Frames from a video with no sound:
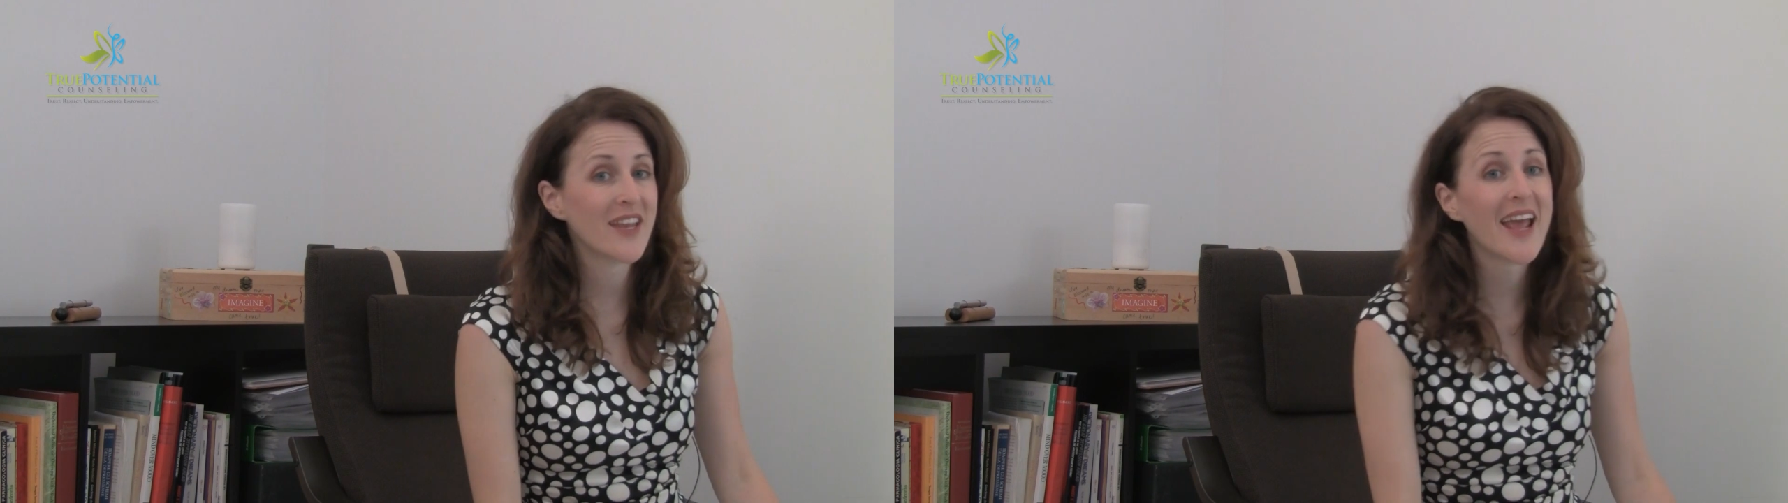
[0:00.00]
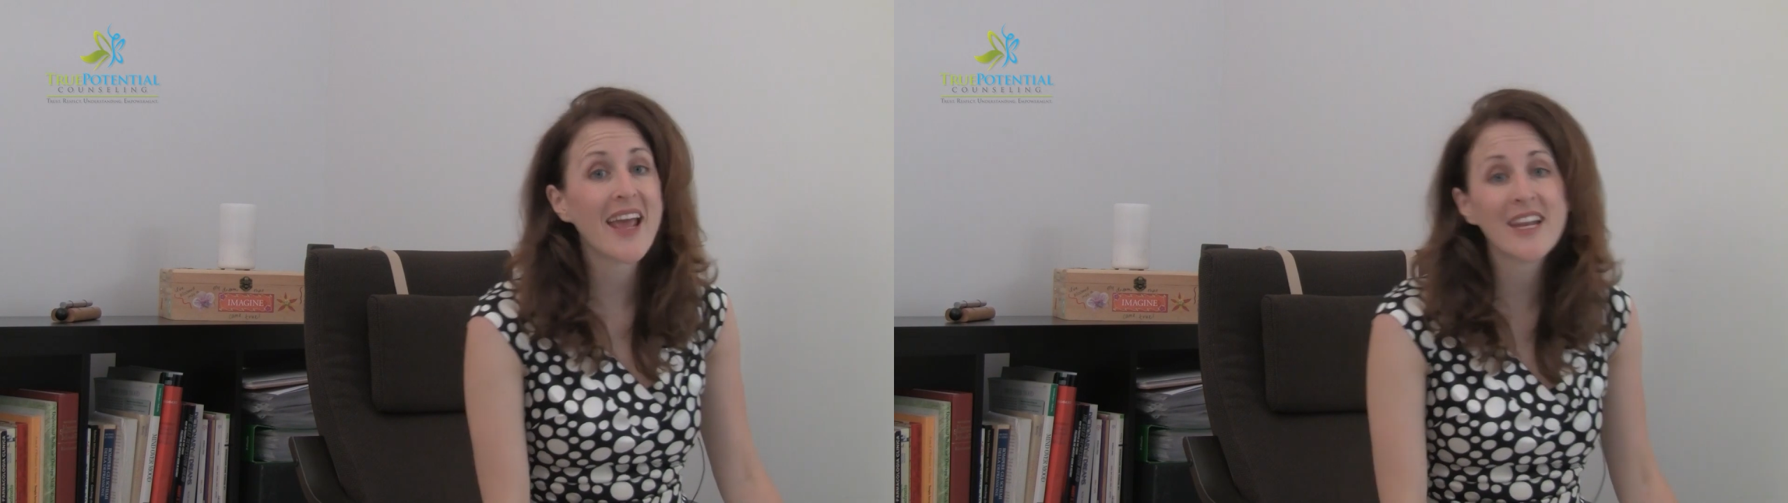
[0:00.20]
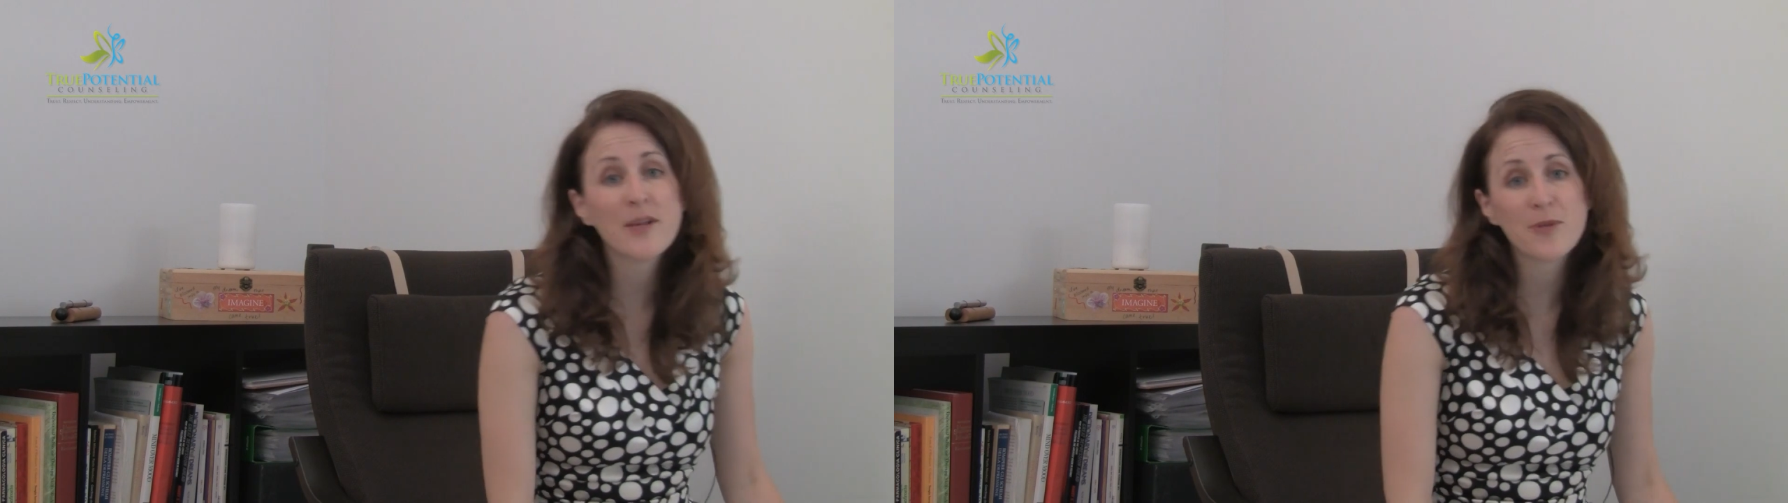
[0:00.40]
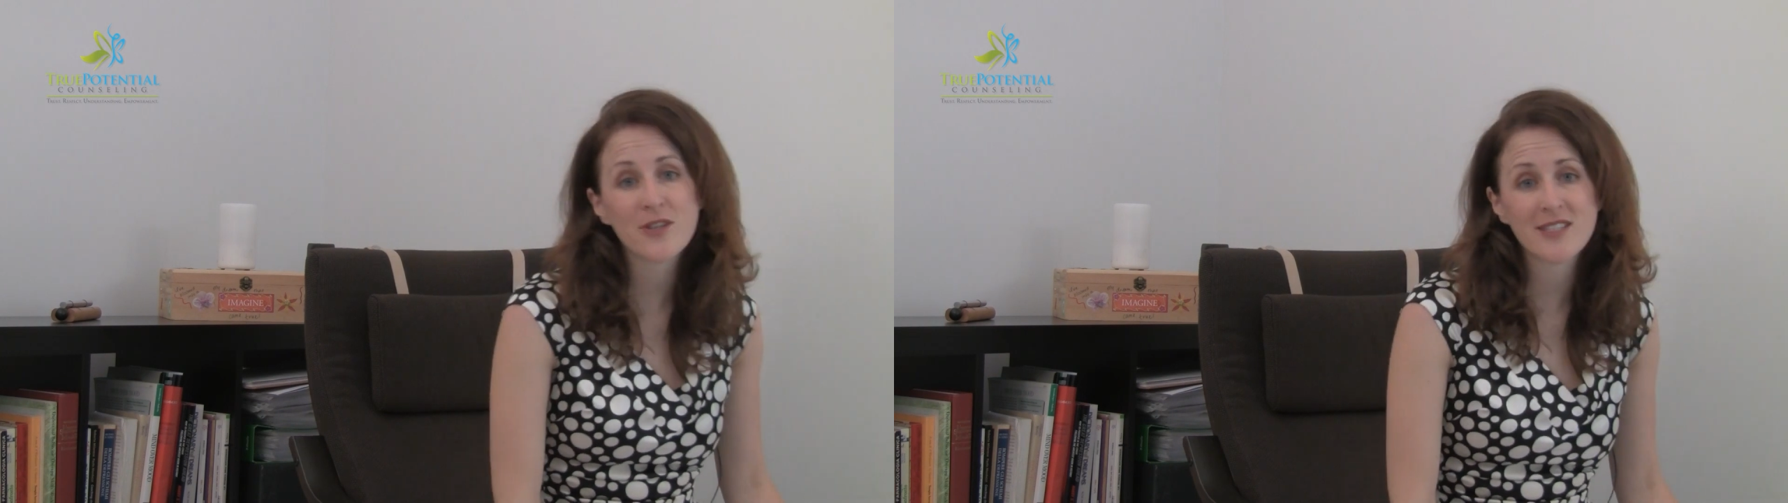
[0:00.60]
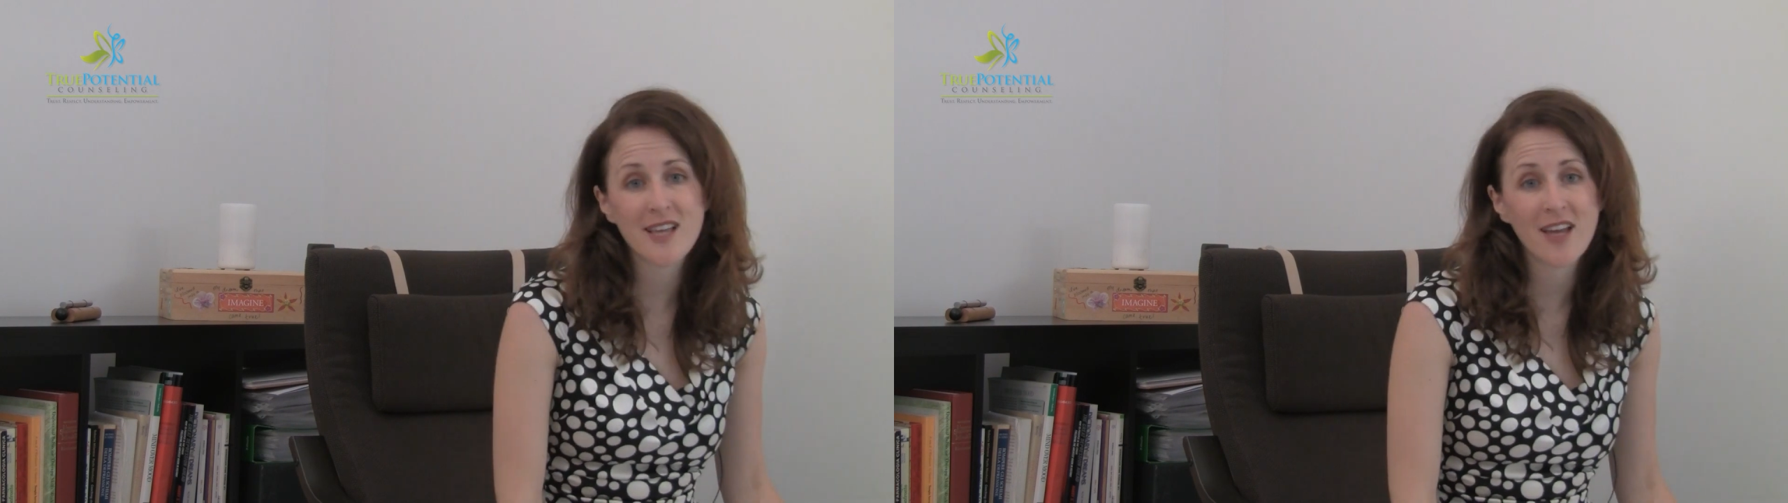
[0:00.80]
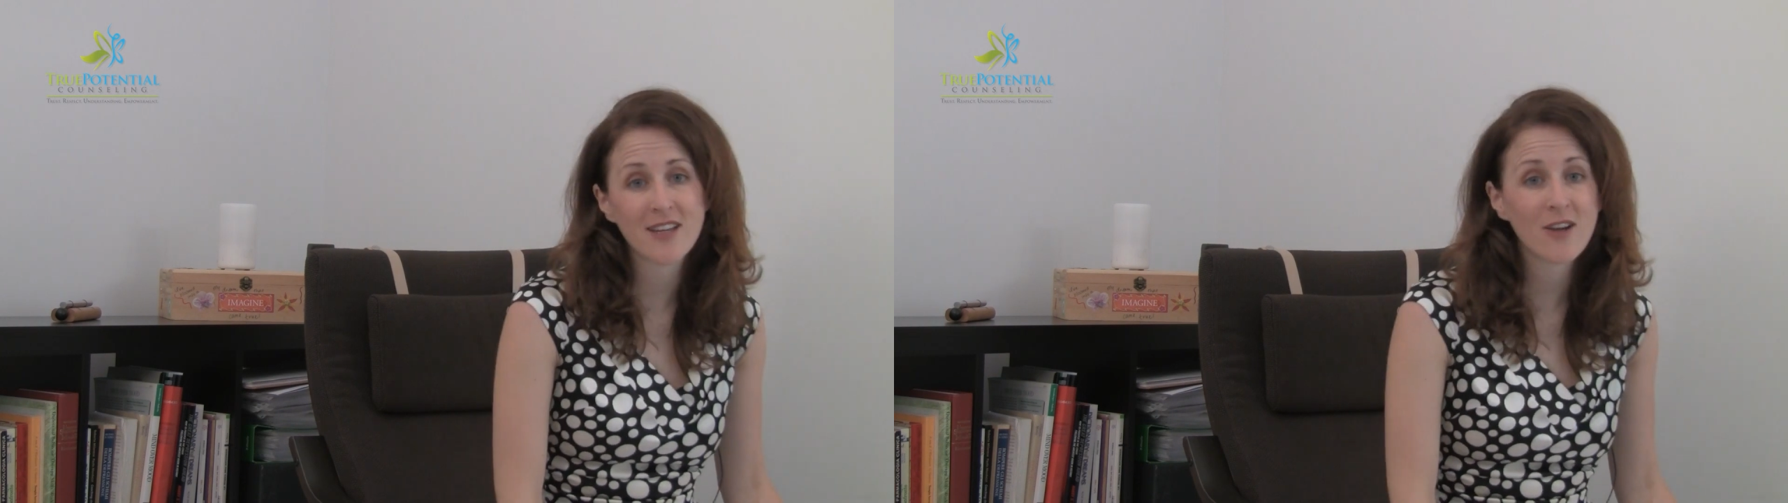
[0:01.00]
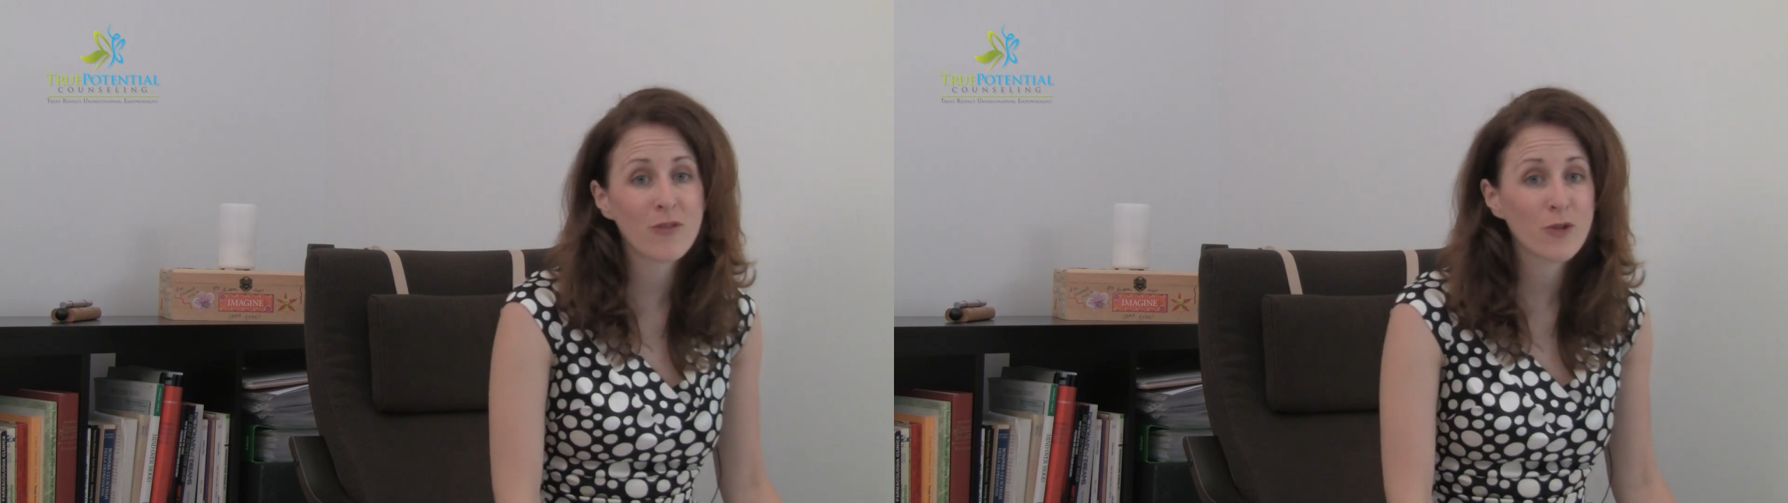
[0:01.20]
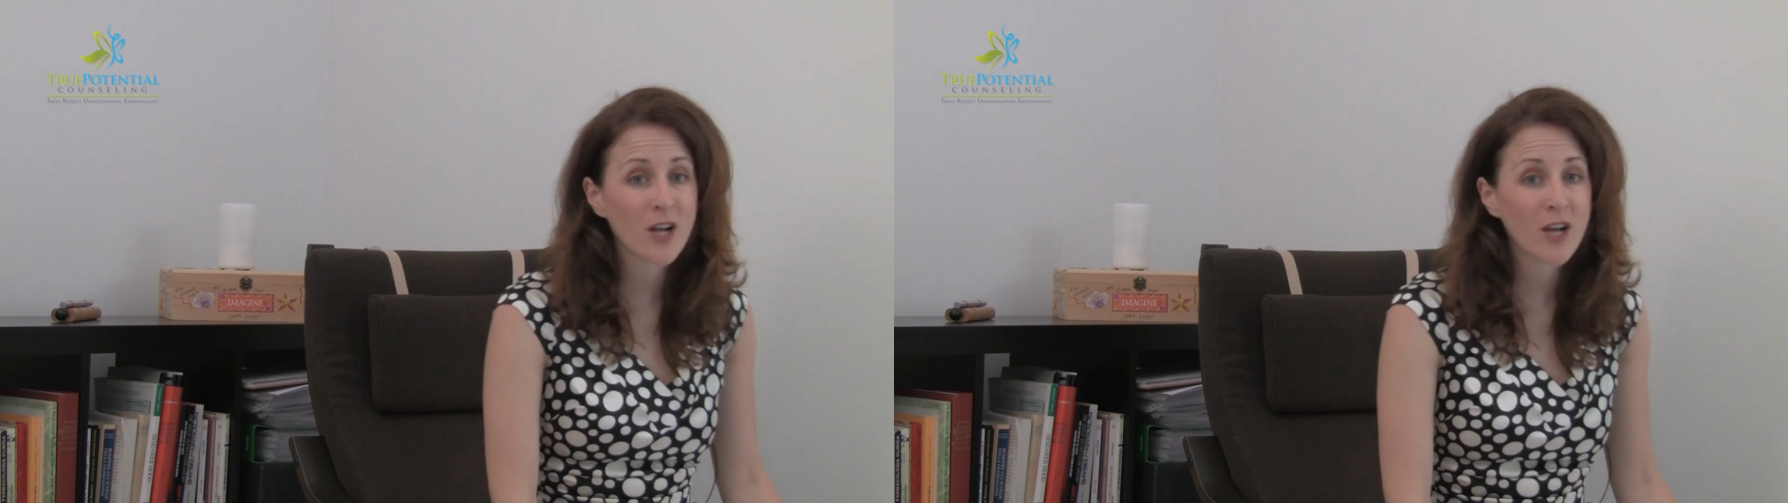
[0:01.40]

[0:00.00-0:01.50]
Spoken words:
that 80% of